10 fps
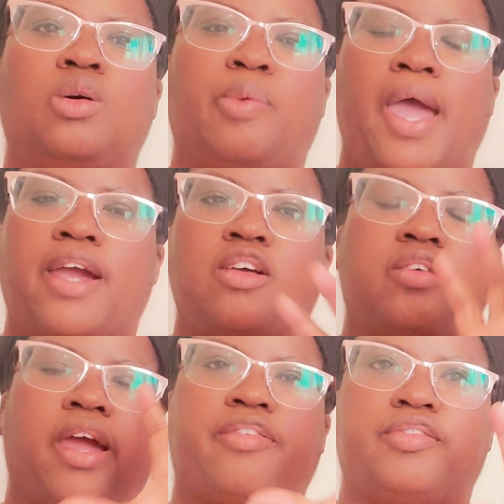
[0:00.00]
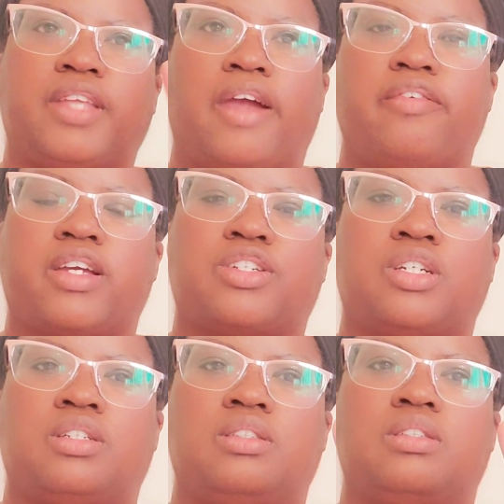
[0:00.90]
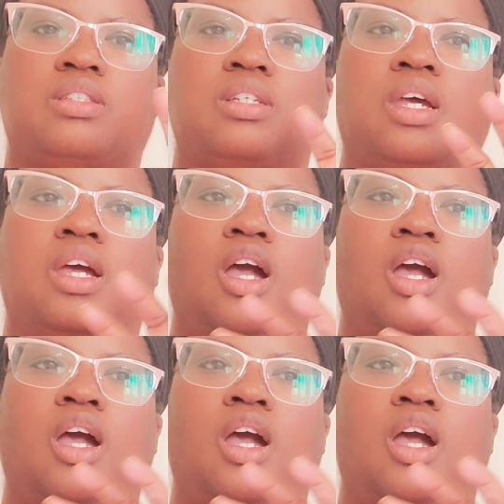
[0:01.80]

paragraph of directions